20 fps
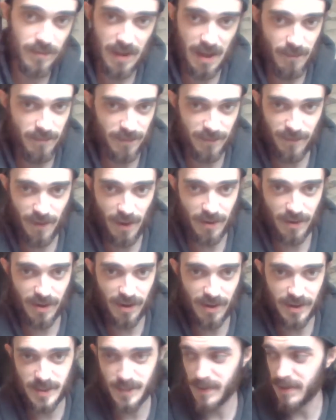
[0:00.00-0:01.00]
have the phone
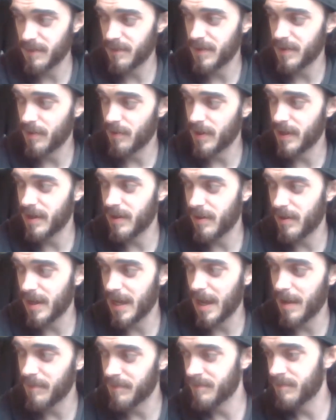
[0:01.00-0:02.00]
alerts middle of the night.
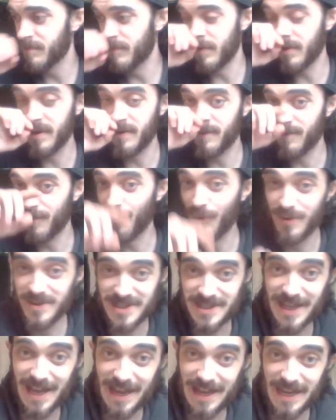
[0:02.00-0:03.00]
I am looking forward
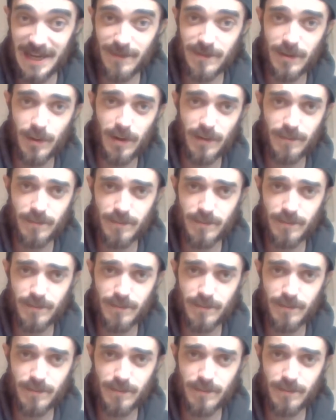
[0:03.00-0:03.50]
to that, even though I'm